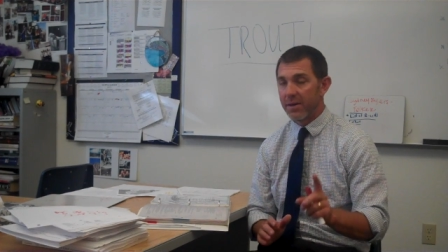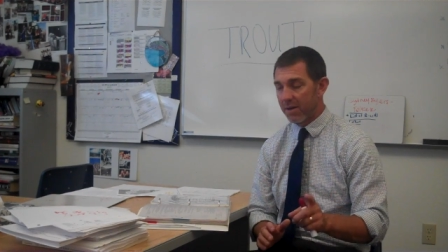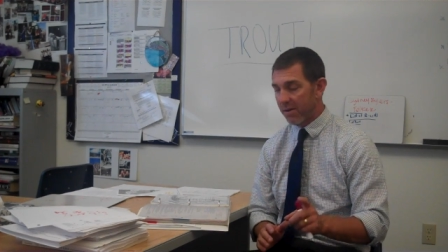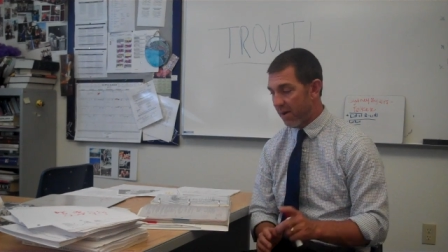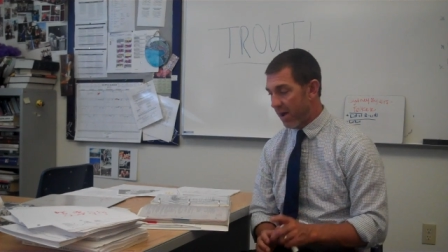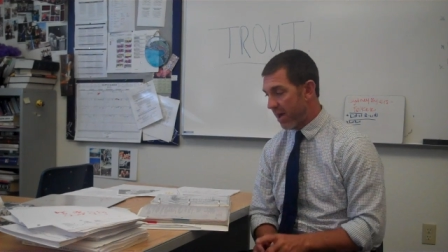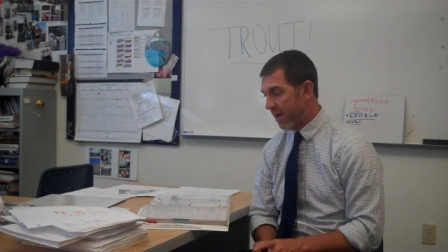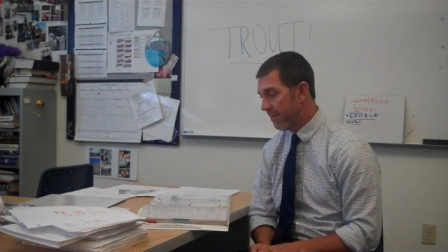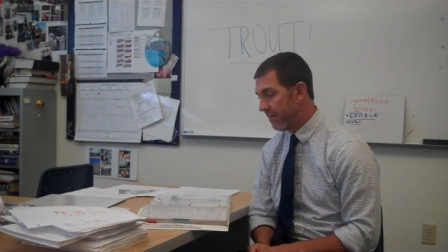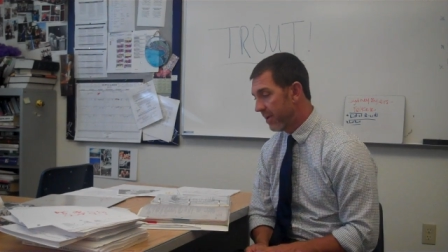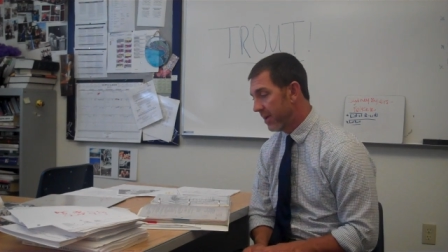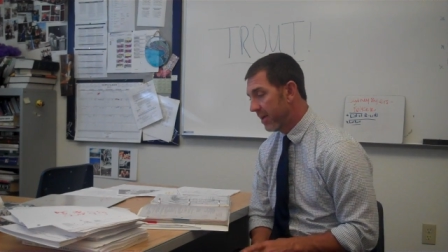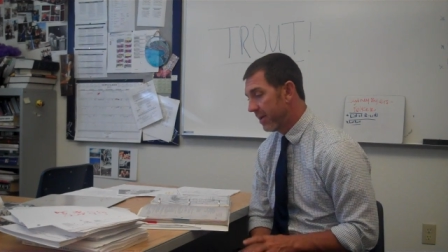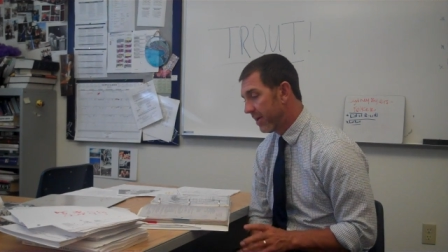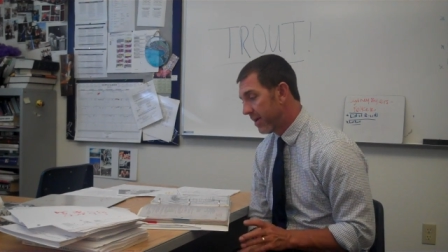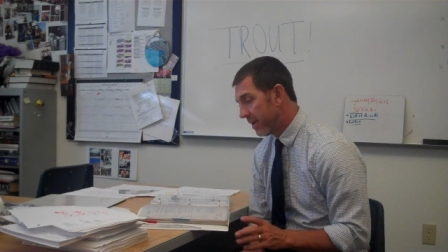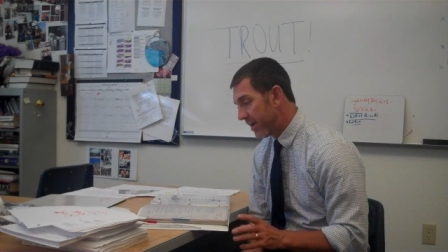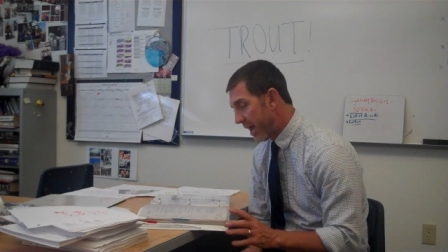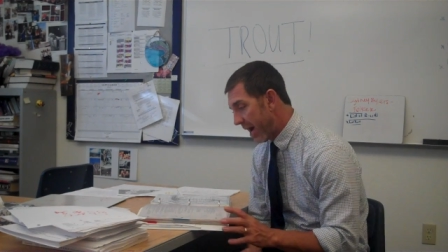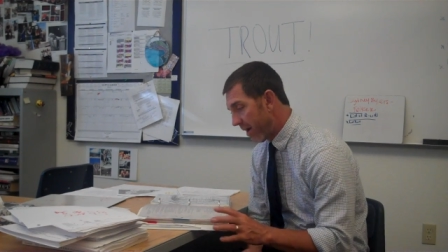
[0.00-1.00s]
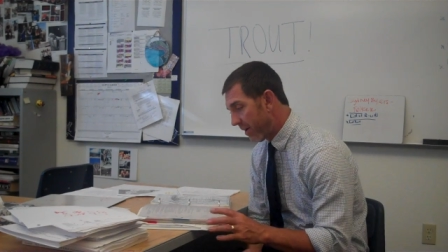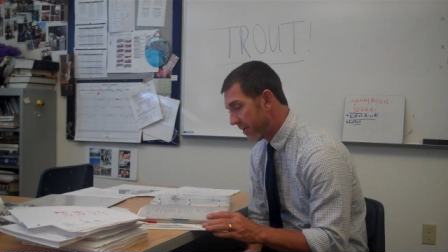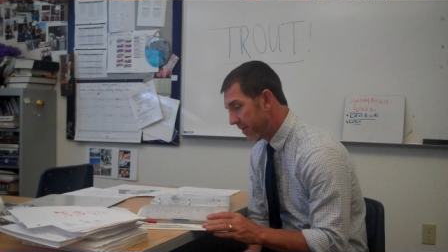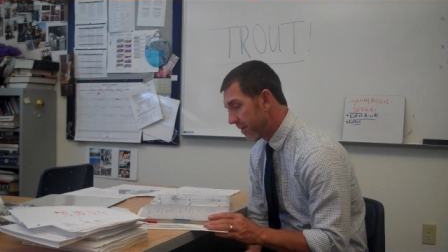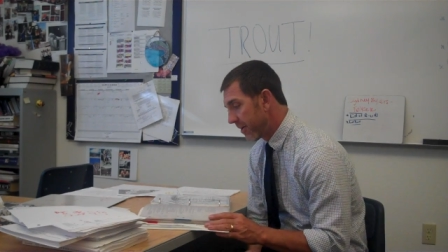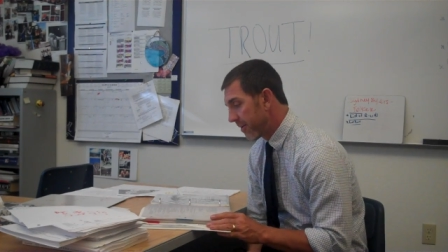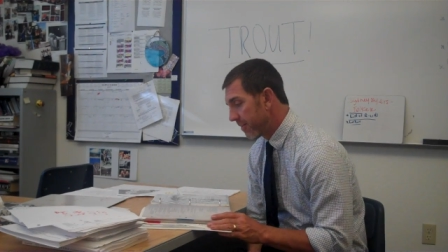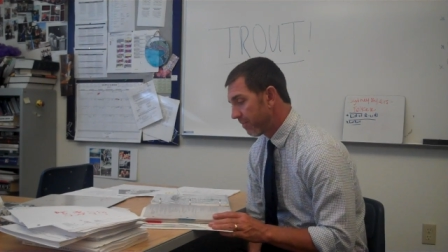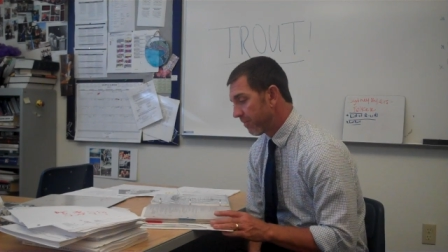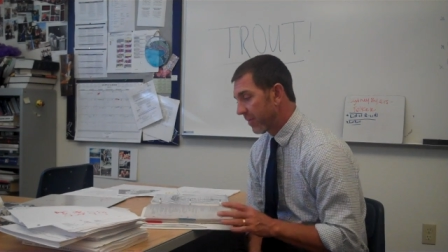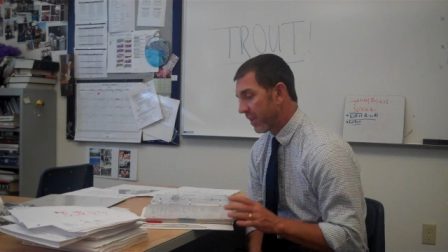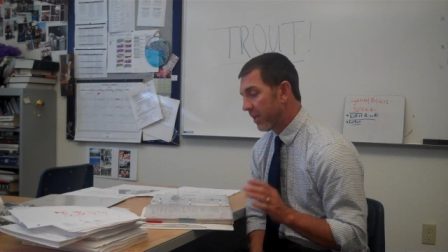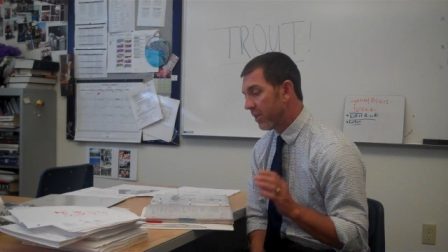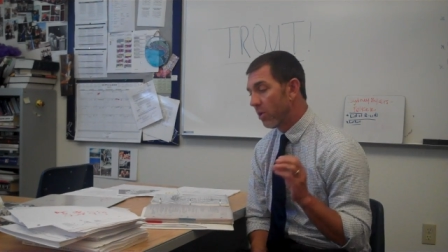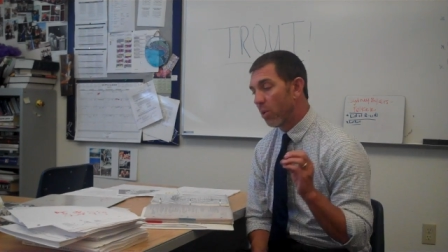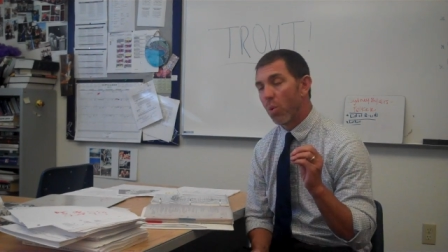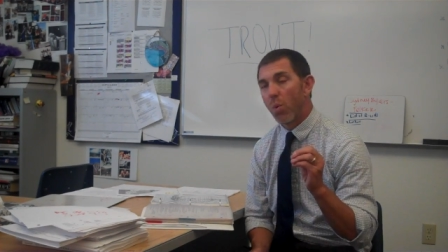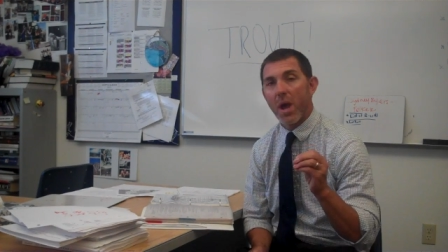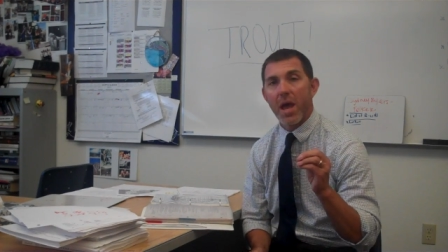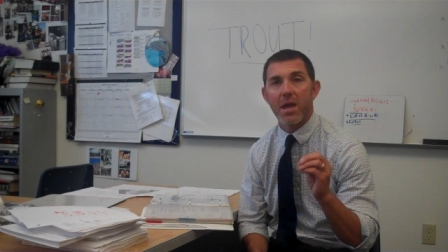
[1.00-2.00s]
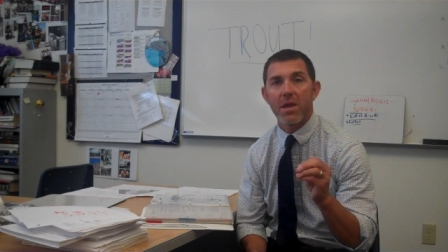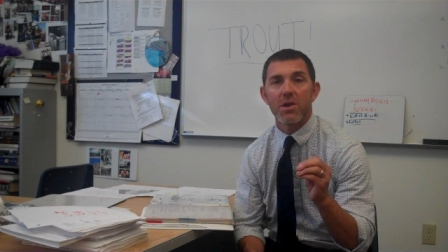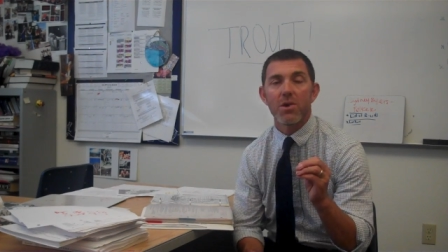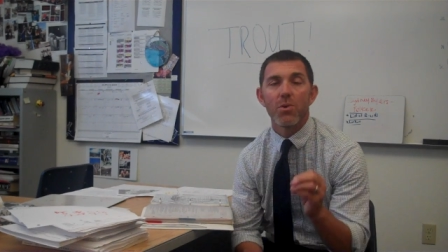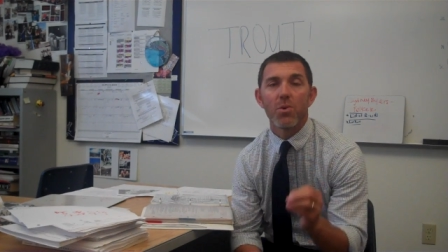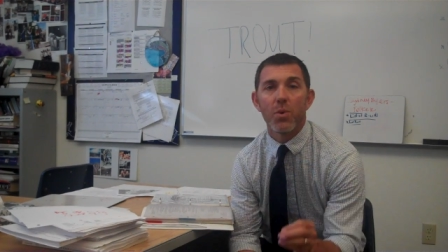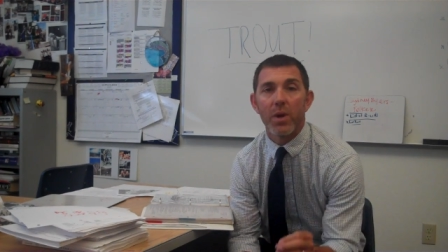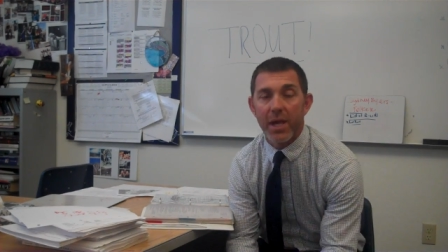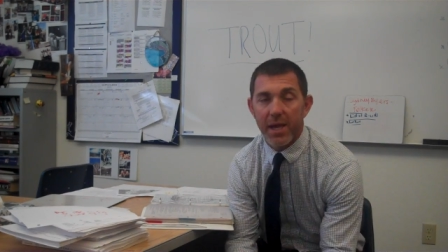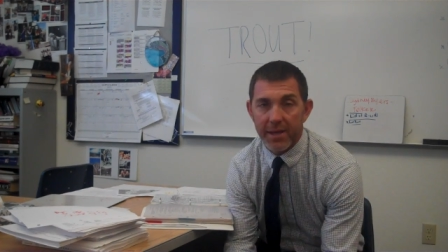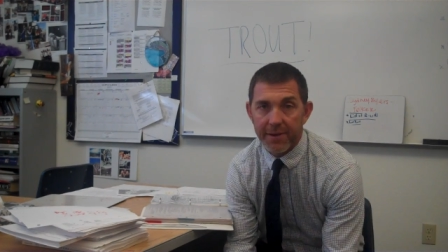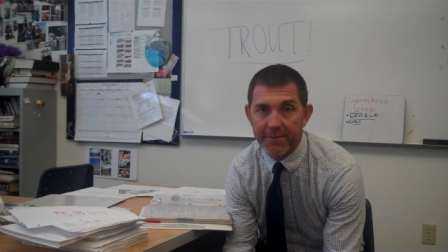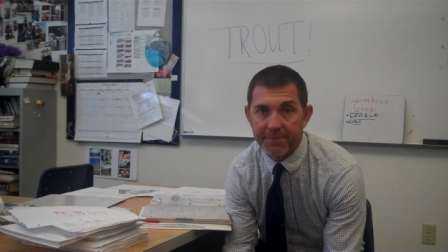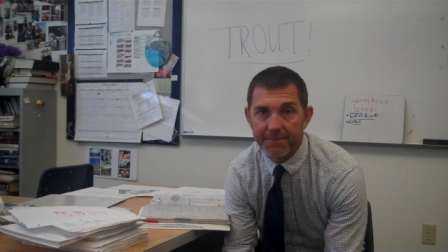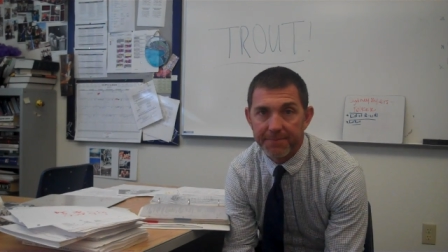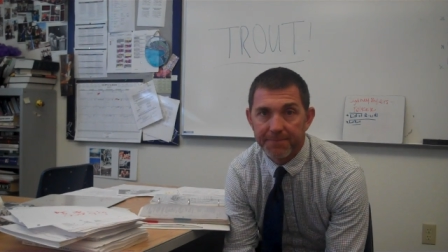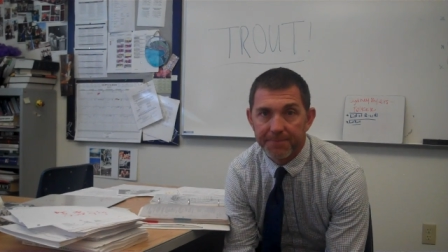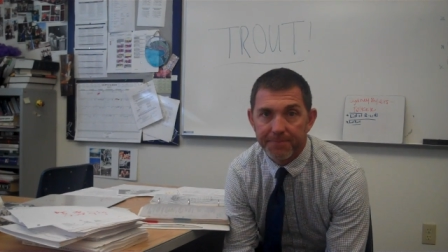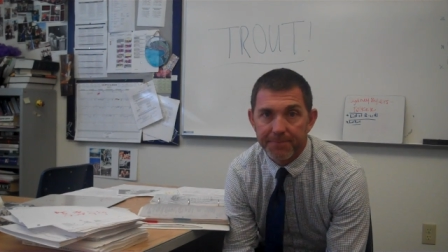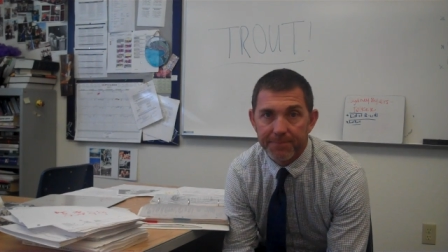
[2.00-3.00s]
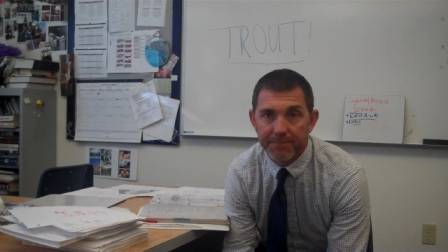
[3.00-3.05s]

All right. Now, the way you win